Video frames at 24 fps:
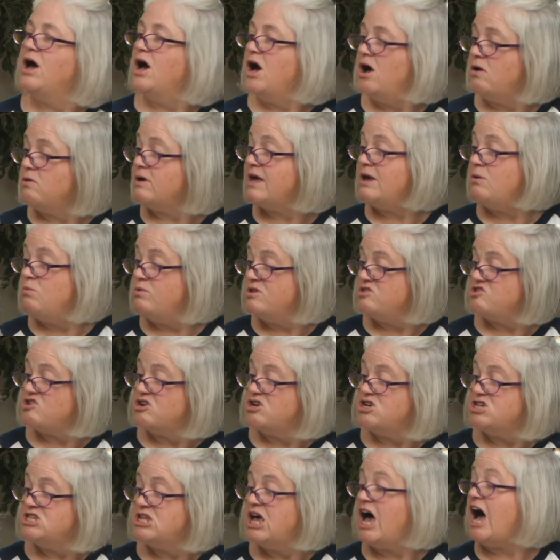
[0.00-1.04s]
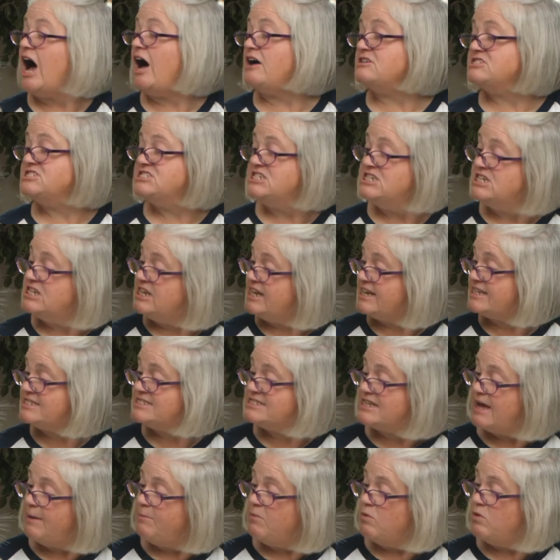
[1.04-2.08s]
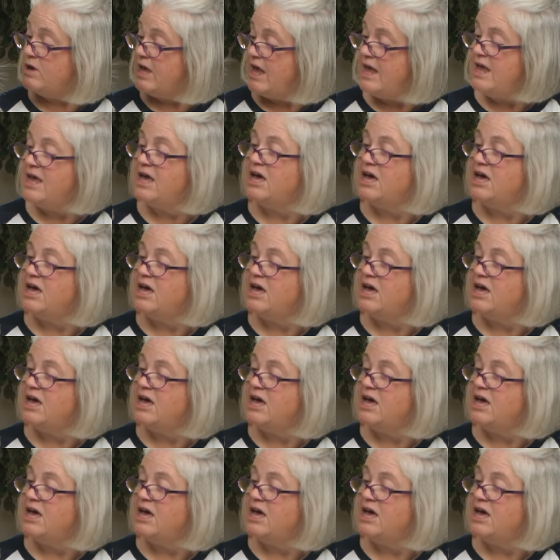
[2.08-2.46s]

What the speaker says: Okay, Whiskers, I'll see you next time, okay?